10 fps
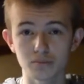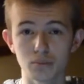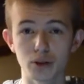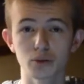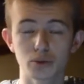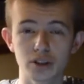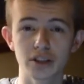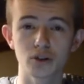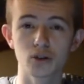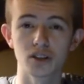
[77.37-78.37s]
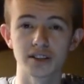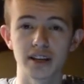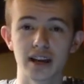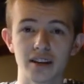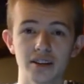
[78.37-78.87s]
but it was really cool at
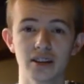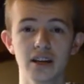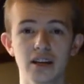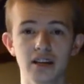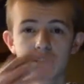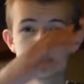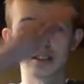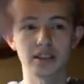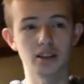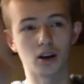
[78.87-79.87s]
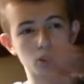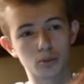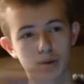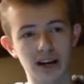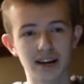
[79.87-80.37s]
the end to see all the
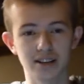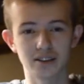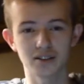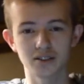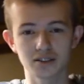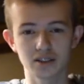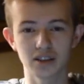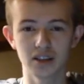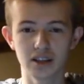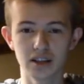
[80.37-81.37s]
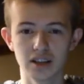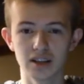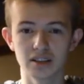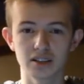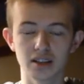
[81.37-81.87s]
piles
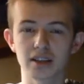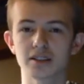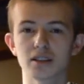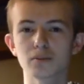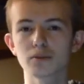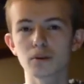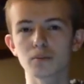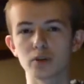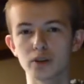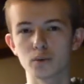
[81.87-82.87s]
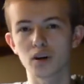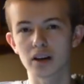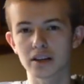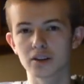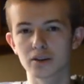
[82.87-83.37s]
it's like some of them when you
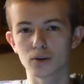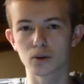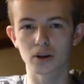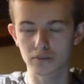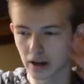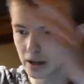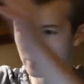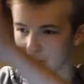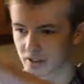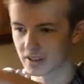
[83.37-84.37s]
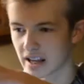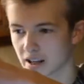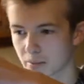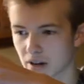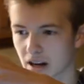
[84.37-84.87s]
walked in the door if i had been
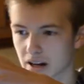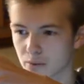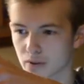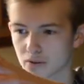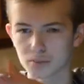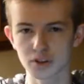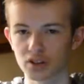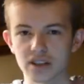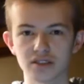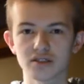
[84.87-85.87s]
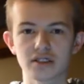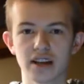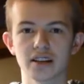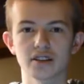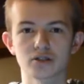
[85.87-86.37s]
standing behind one of them just like
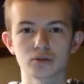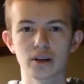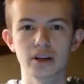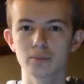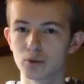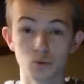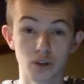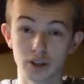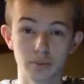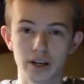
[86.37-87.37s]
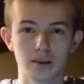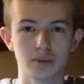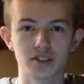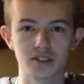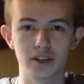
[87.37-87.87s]
standing straight up you wouldn't have been
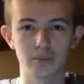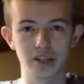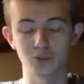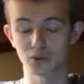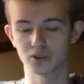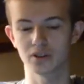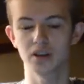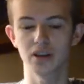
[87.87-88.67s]
able to see me it was